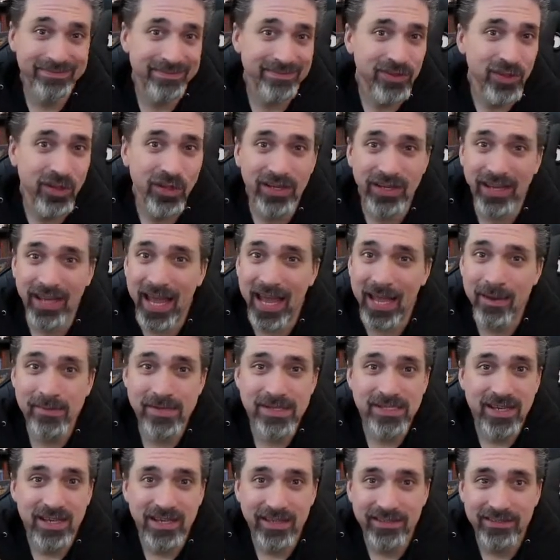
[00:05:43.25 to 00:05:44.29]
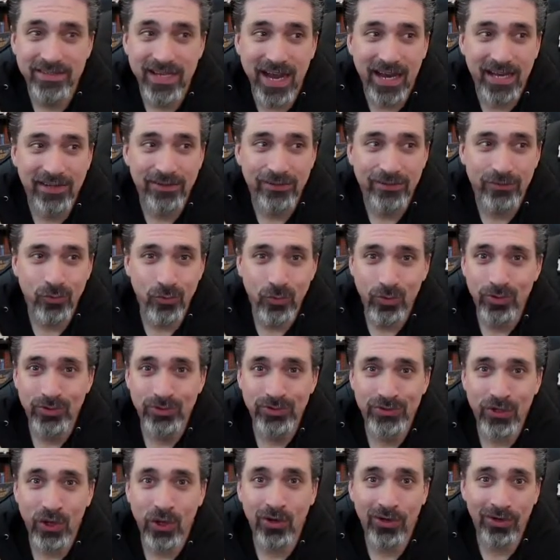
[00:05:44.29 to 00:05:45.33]
look, Amazon kind of
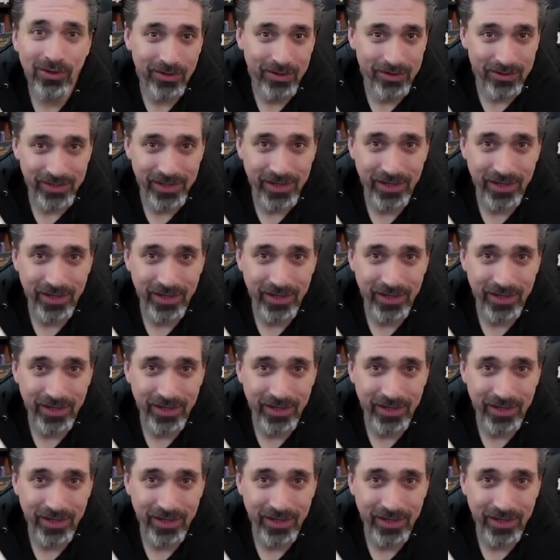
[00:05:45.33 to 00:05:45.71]
rules all,